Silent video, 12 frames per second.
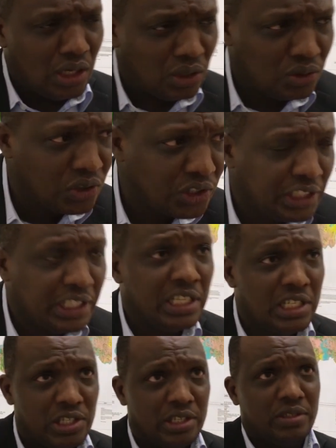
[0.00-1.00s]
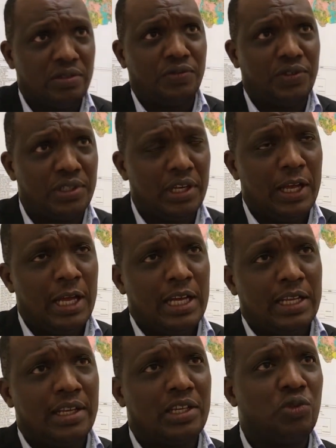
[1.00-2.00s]
those initiatives
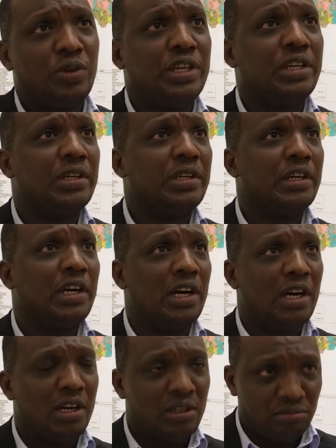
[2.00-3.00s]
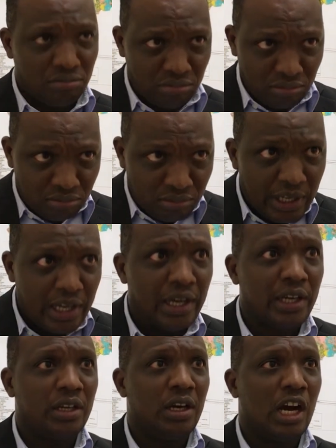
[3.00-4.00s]
that will
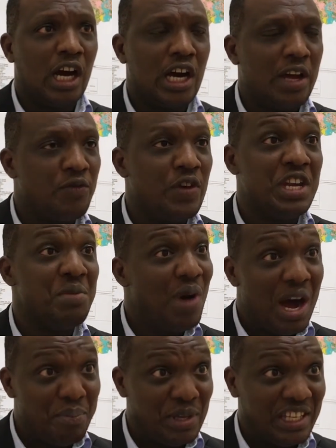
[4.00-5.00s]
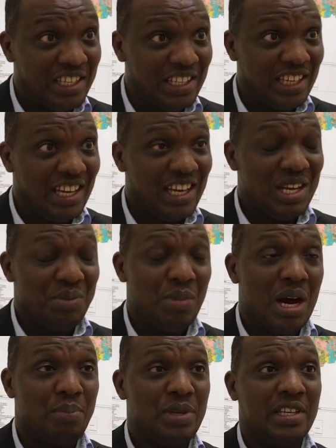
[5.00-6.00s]
make even
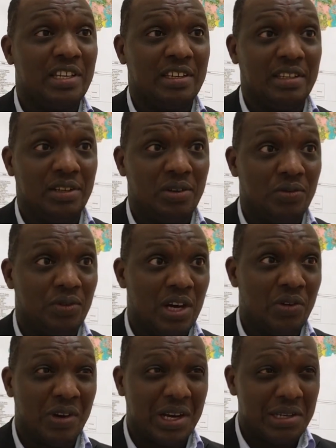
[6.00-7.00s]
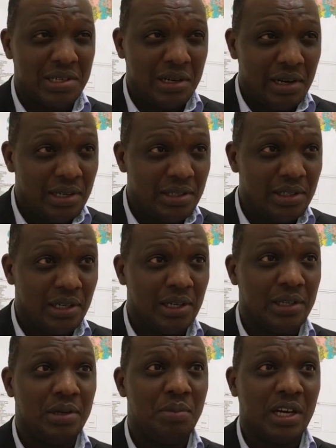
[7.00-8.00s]
mapping of agricultural land
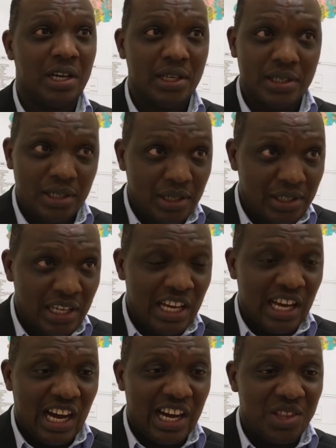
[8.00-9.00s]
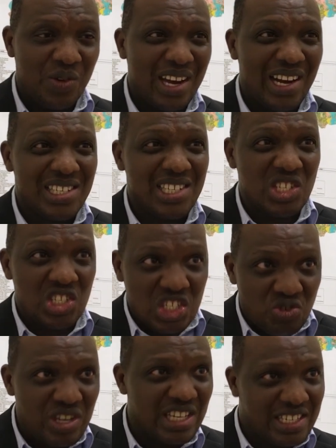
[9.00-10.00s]
and demarcating it, as well as
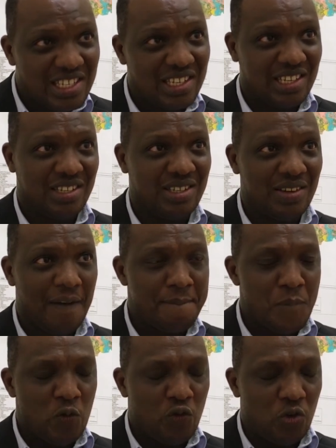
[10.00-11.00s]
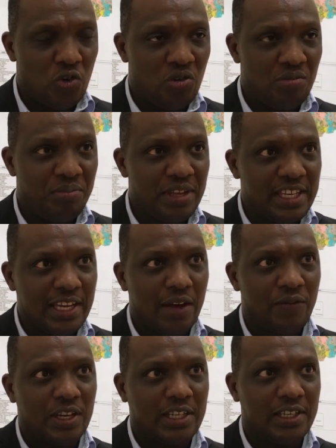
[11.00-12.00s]
restricting it from being
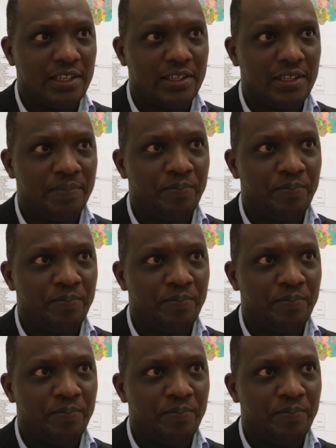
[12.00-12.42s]
affected.